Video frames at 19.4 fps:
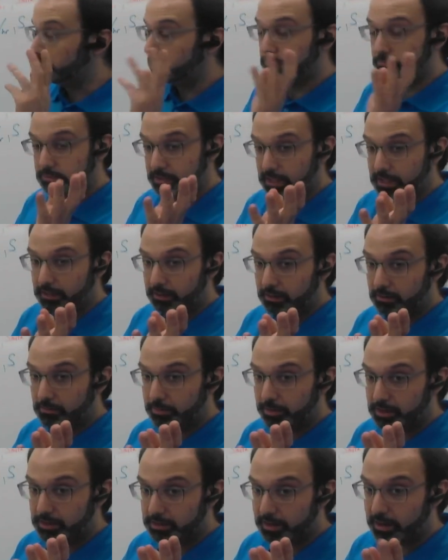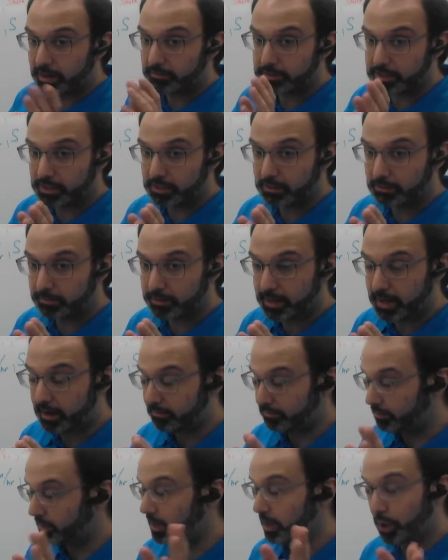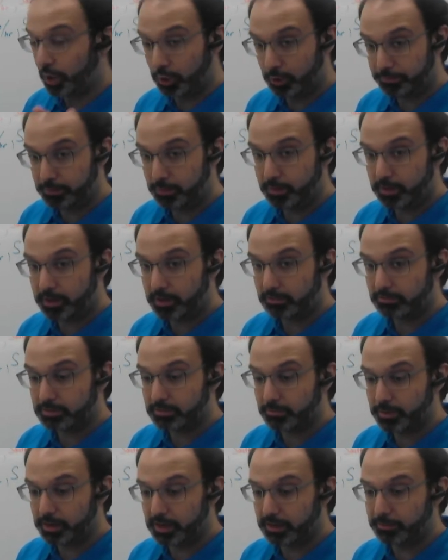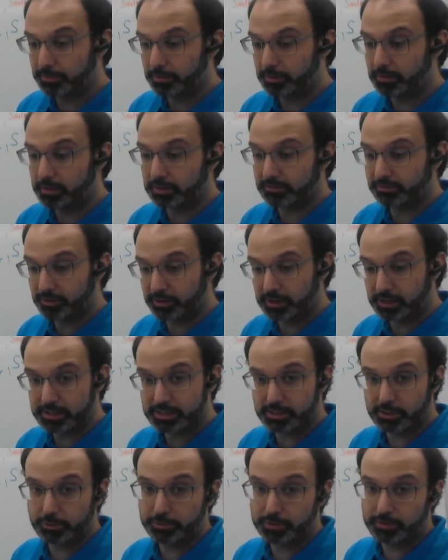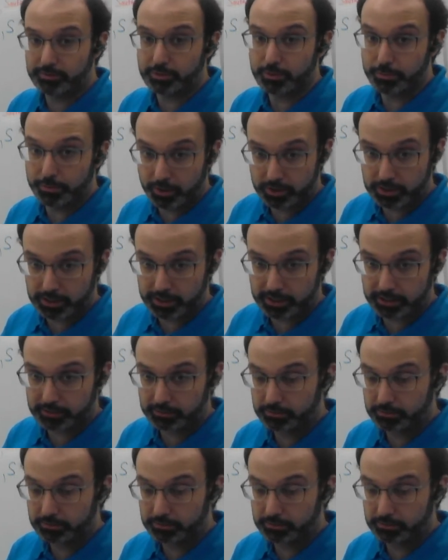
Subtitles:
take a little bit of time, take a little bit of effort. I hope you have some paper. At the very least, I hope you have your booklet.